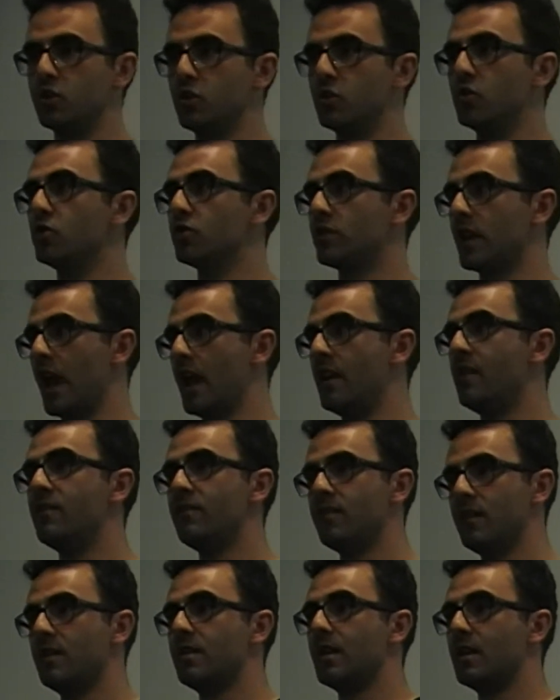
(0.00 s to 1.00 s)
use
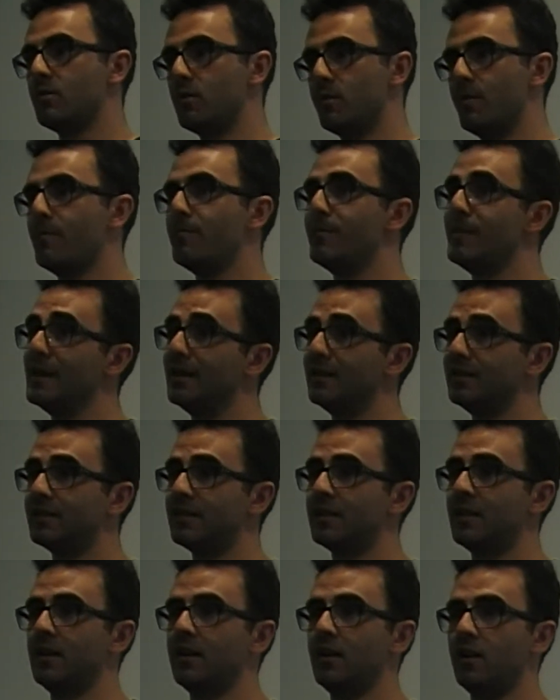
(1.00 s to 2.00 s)
anything that has been built
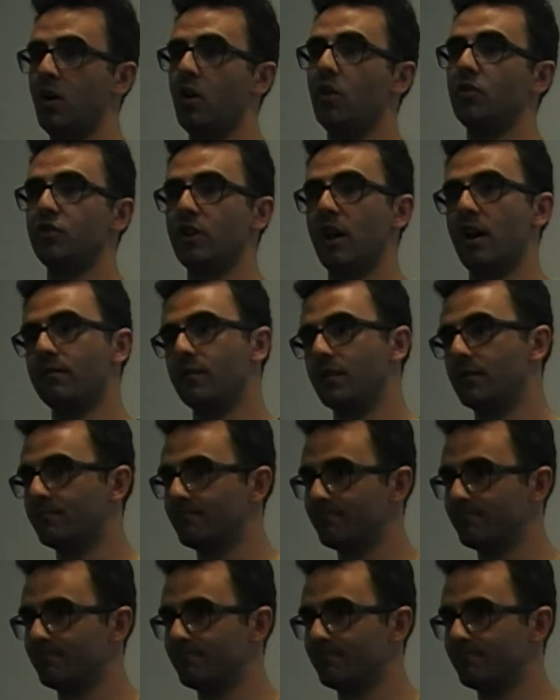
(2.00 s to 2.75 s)
on Java.